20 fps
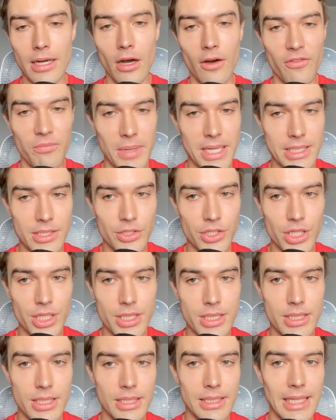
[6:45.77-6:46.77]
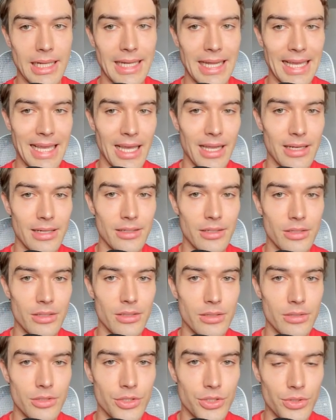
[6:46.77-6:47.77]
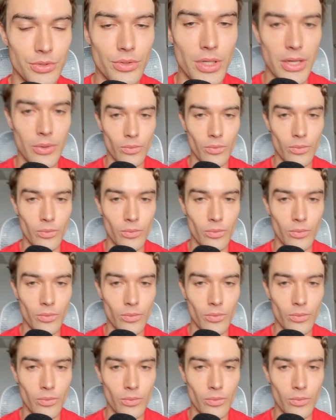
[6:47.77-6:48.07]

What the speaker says: messages that they can do in